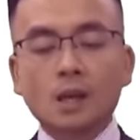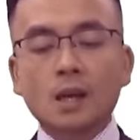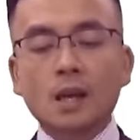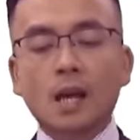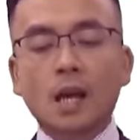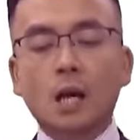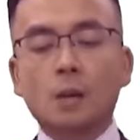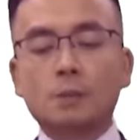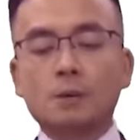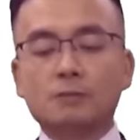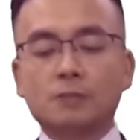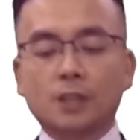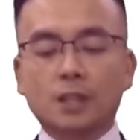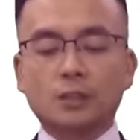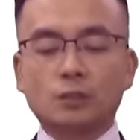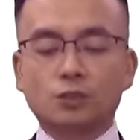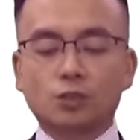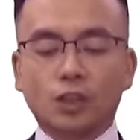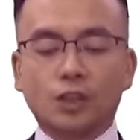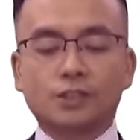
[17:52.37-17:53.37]
How about for
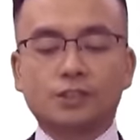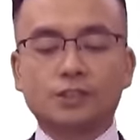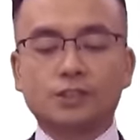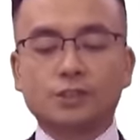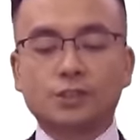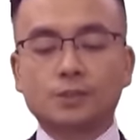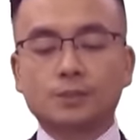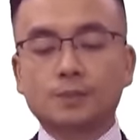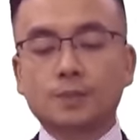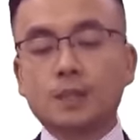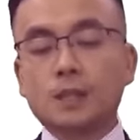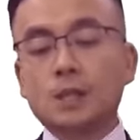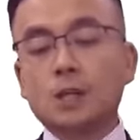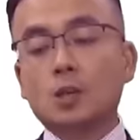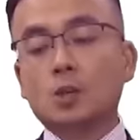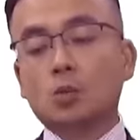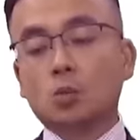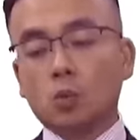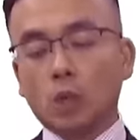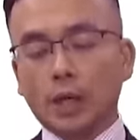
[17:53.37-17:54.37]
interest?
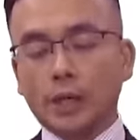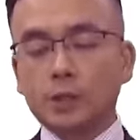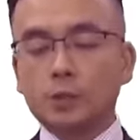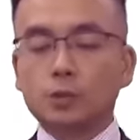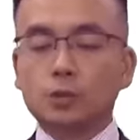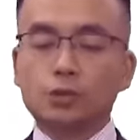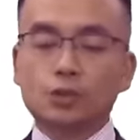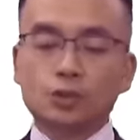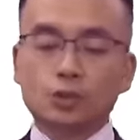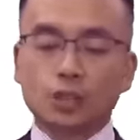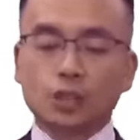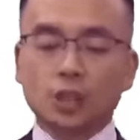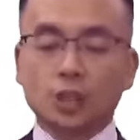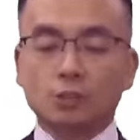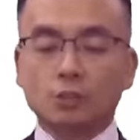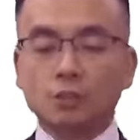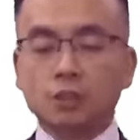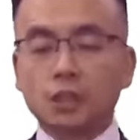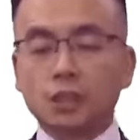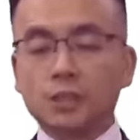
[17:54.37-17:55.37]
Well, we just
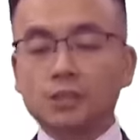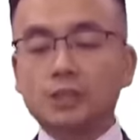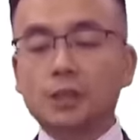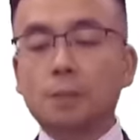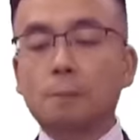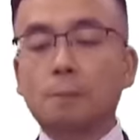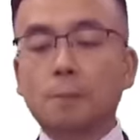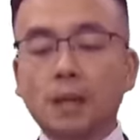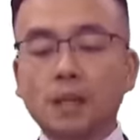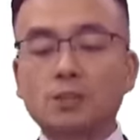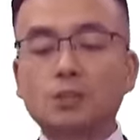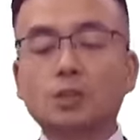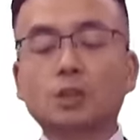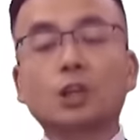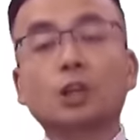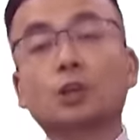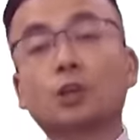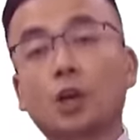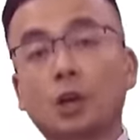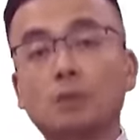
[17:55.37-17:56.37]
calculate it based on
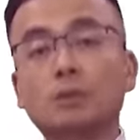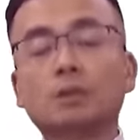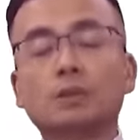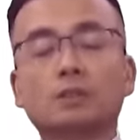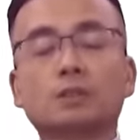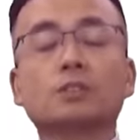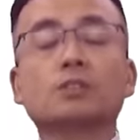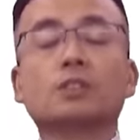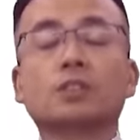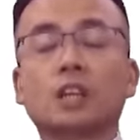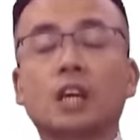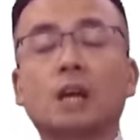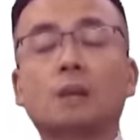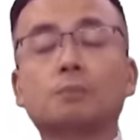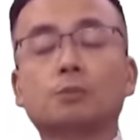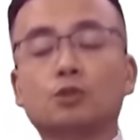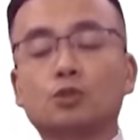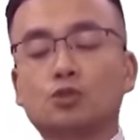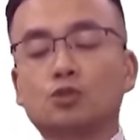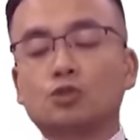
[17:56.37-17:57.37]
our current
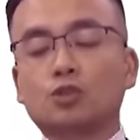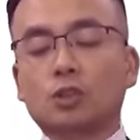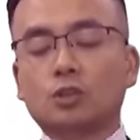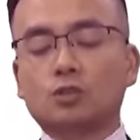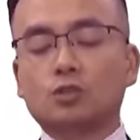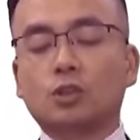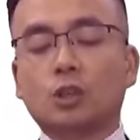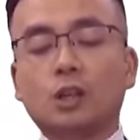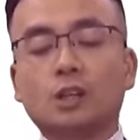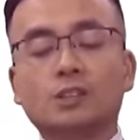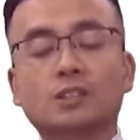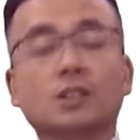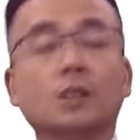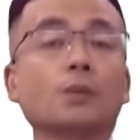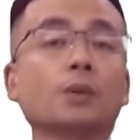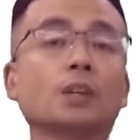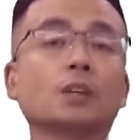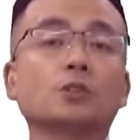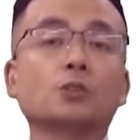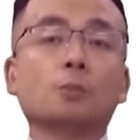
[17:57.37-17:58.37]
capital structures that
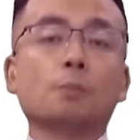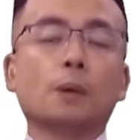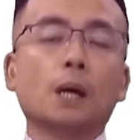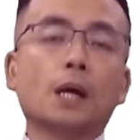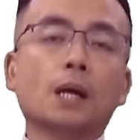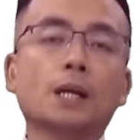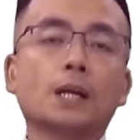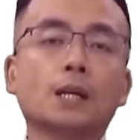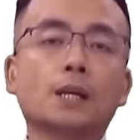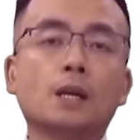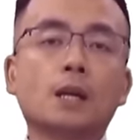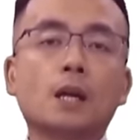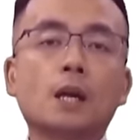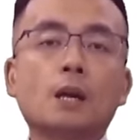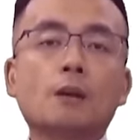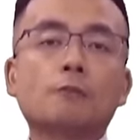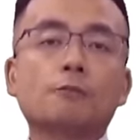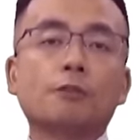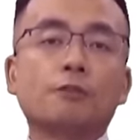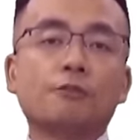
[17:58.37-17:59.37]
we need to pay
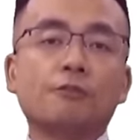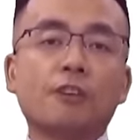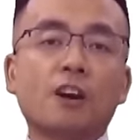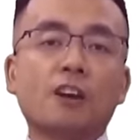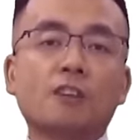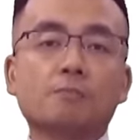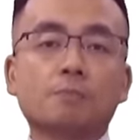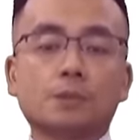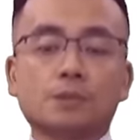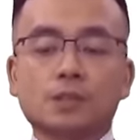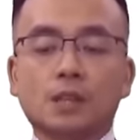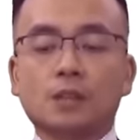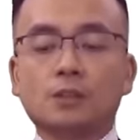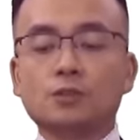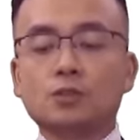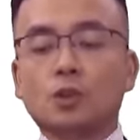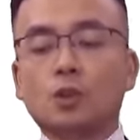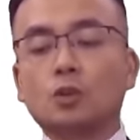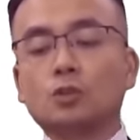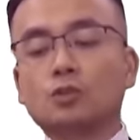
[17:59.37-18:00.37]
for
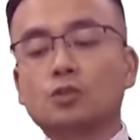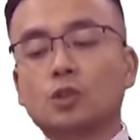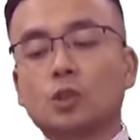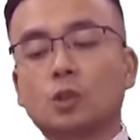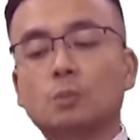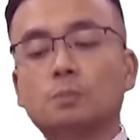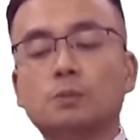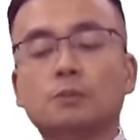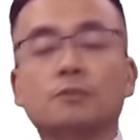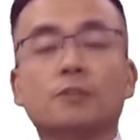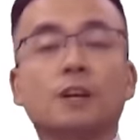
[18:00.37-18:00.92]
5% on top of